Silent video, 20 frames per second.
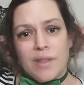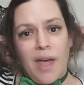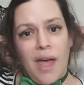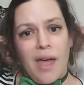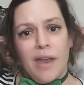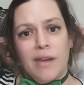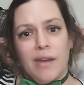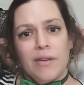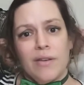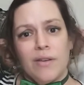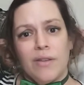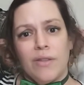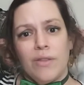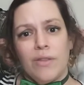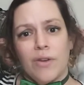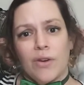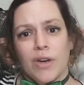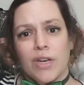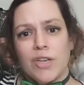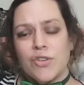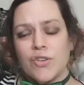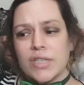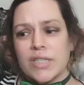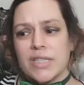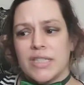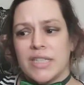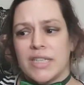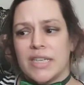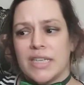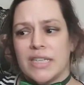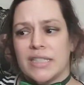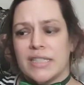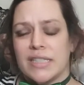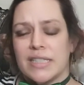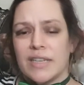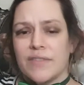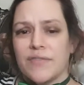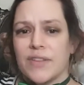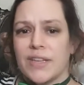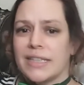that you're interested in and
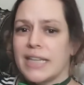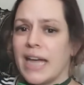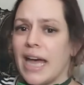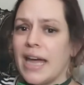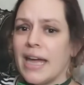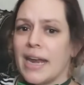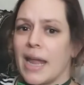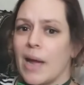stuff like that.